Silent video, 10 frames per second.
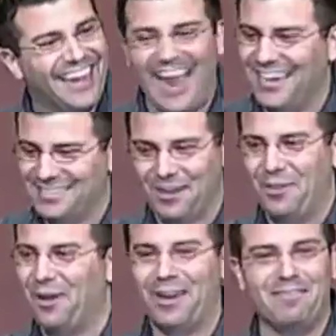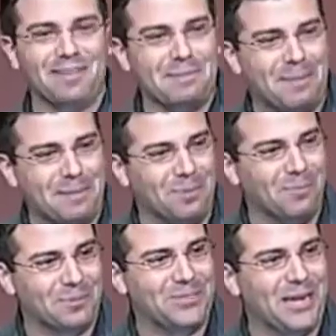Yeah, so they're lovely
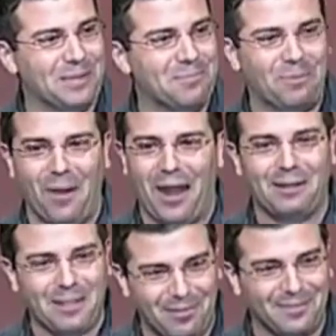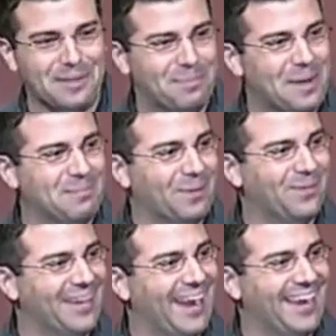people. Michelle and Barack, lovely
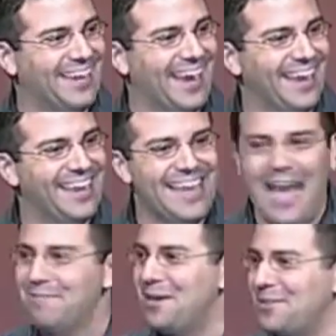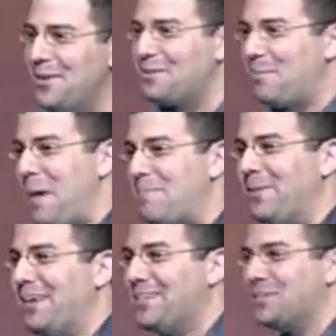people. How about those
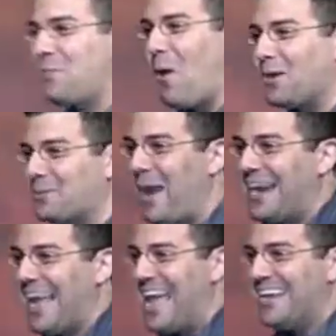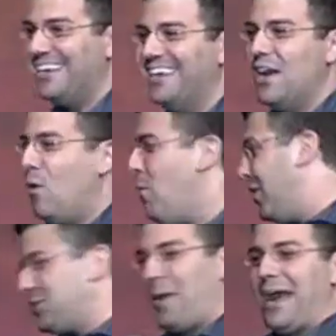people? They just walked right in.
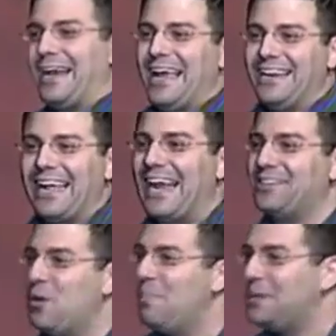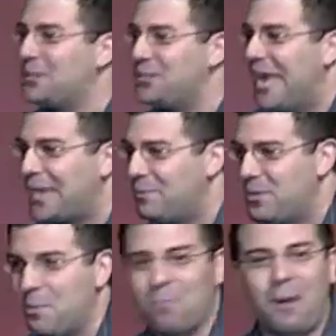Walked right in. They got their picture taken
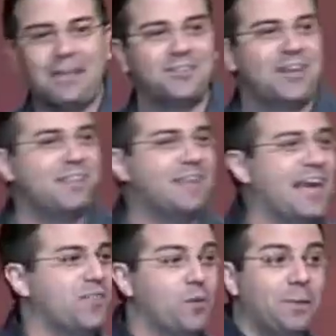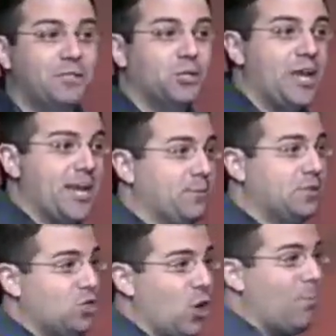with the president. They got their picture taken
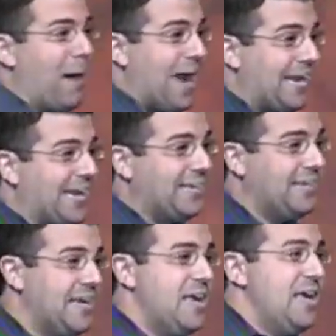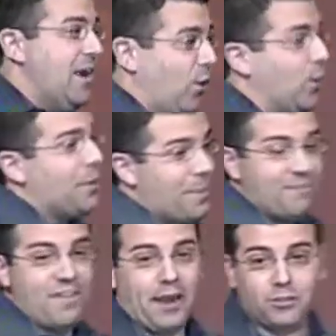with Joe Biden. Although, to
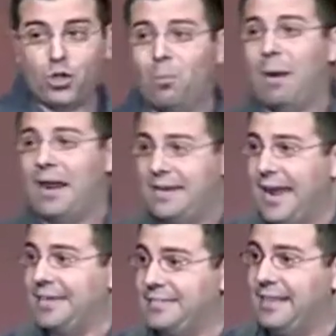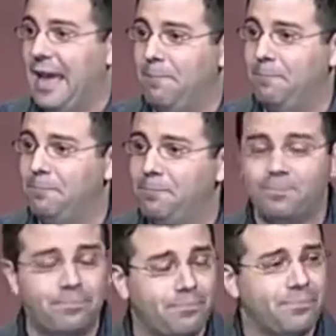be fair, Joe Biden asked them.
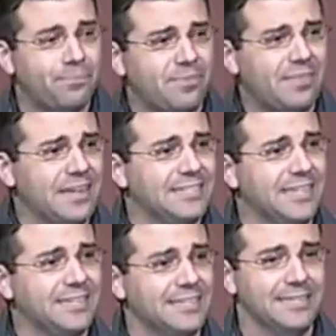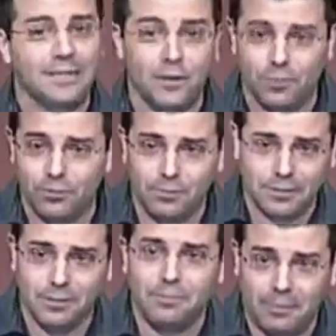He said,
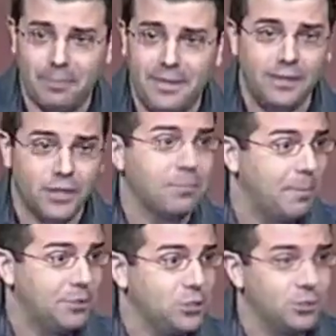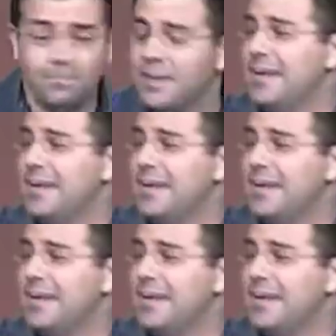"Me? Take my picture?"